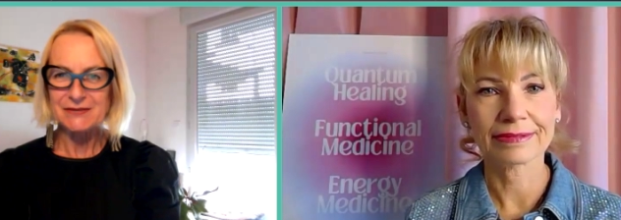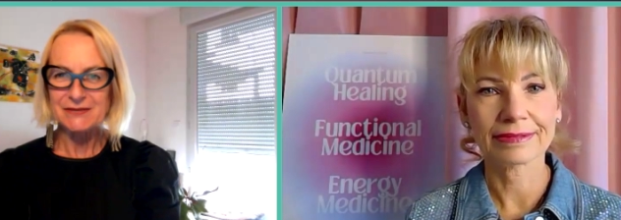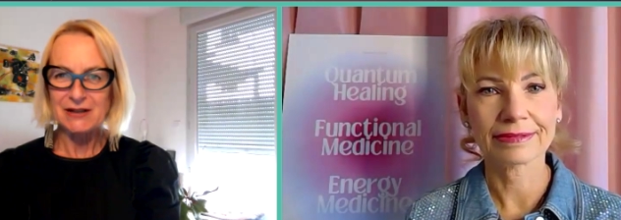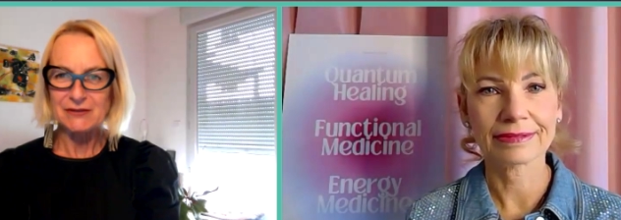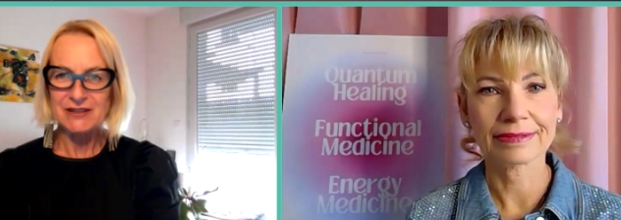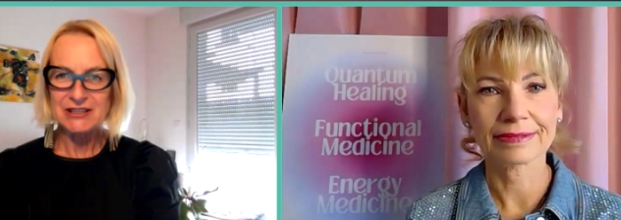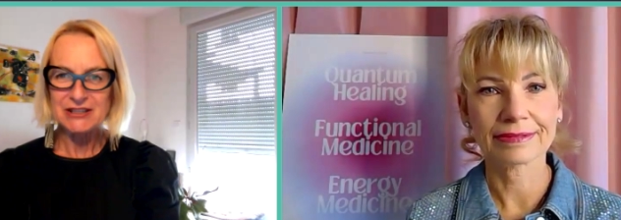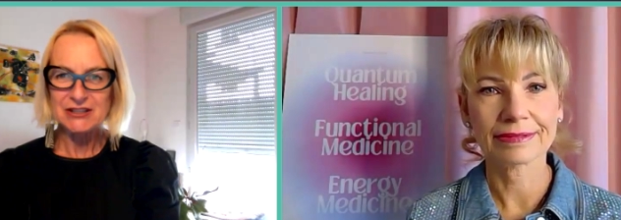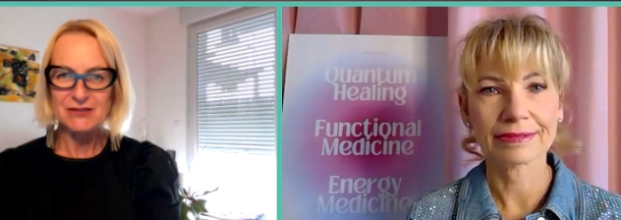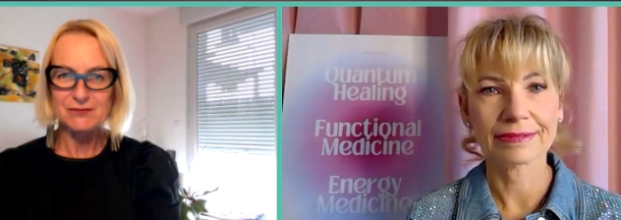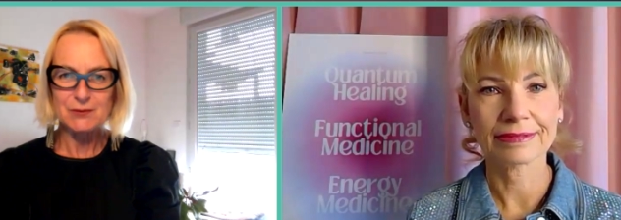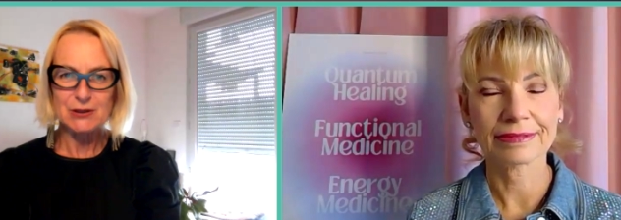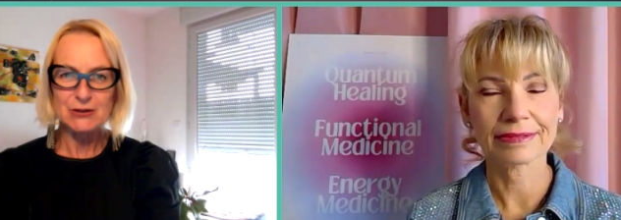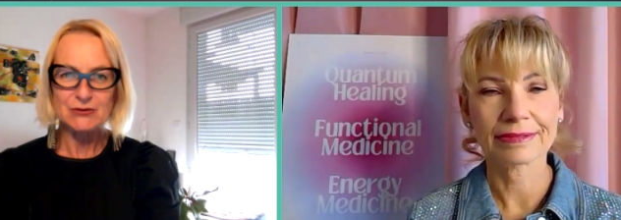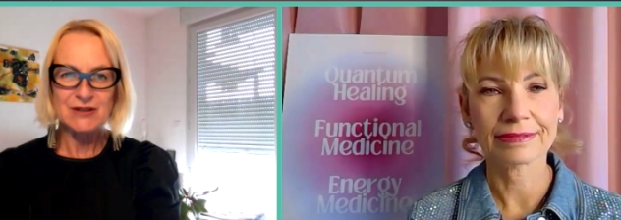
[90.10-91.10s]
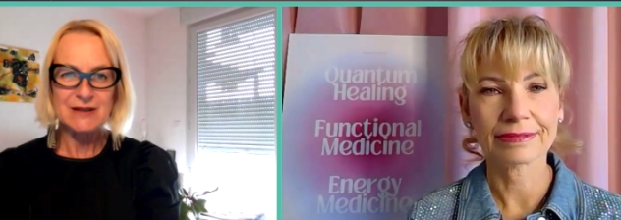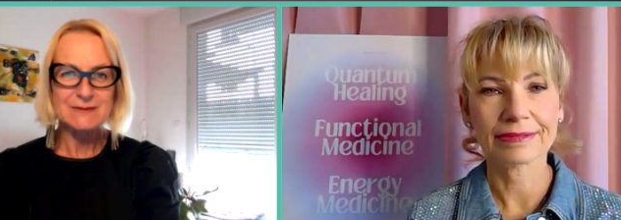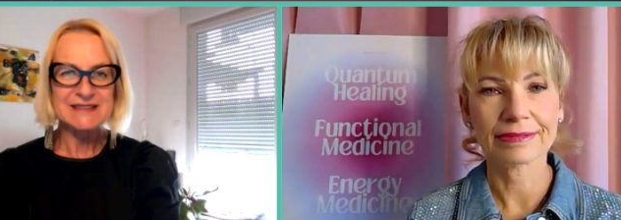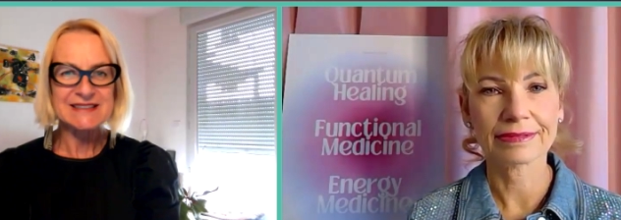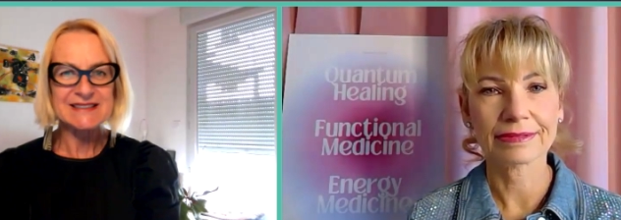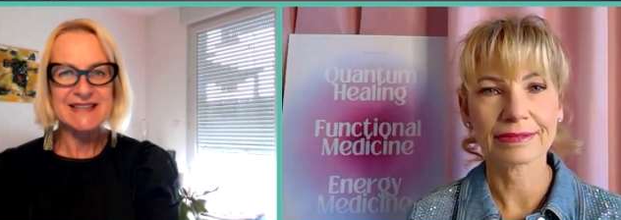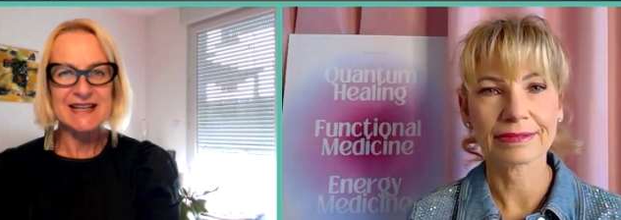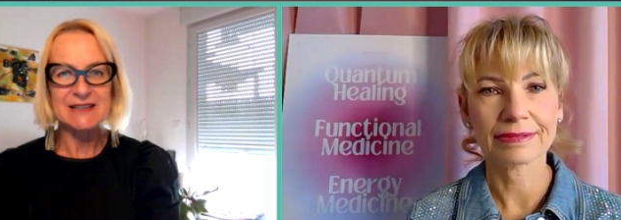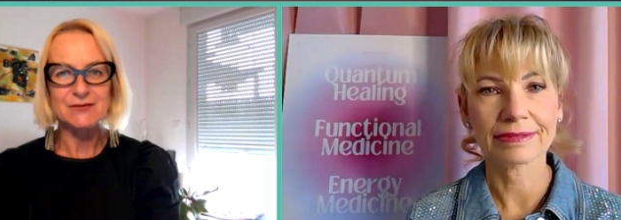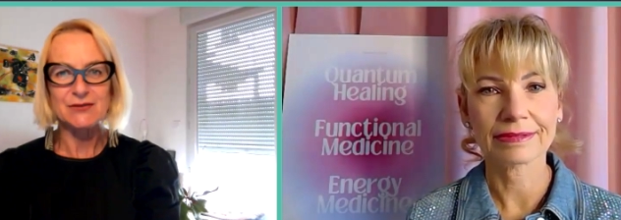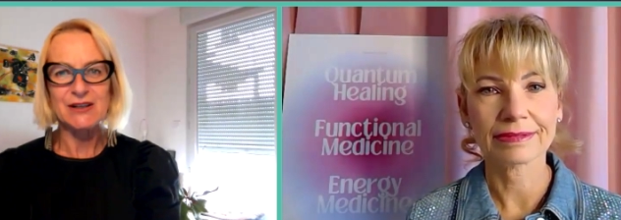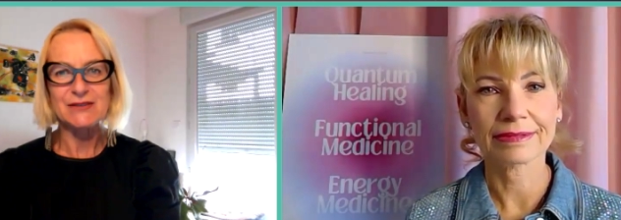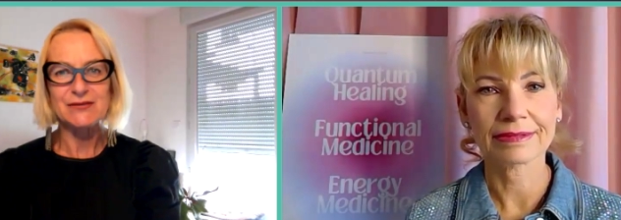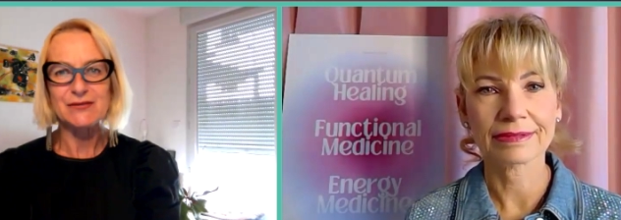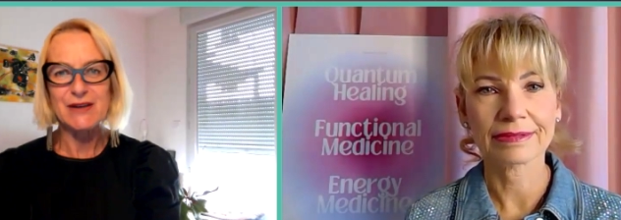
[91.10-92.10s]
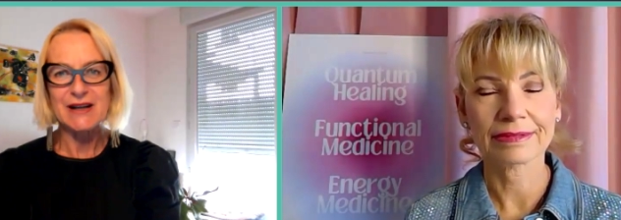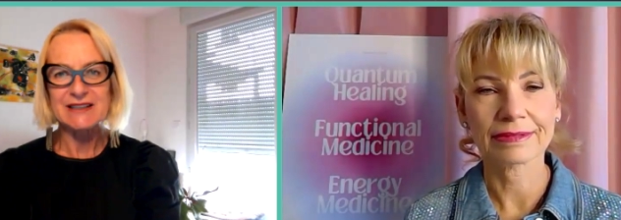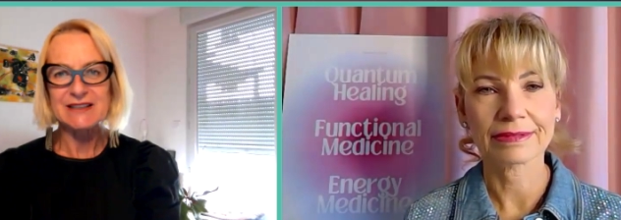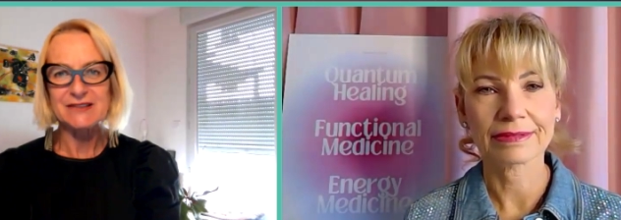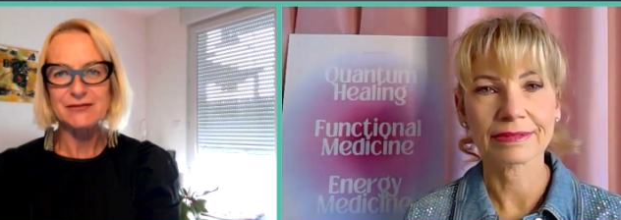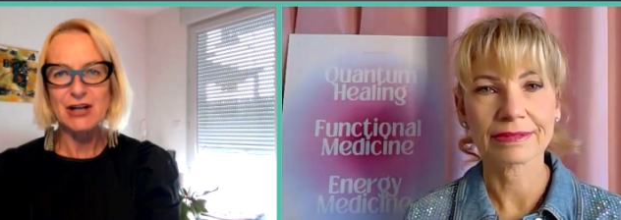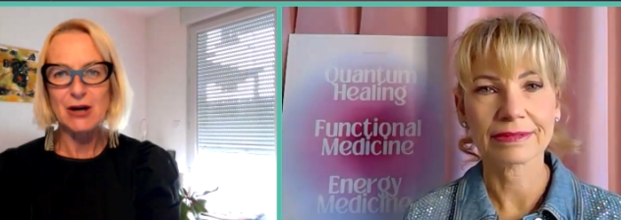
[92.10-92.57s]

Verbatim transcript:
Speaker 1: evaluation of programs designed for effective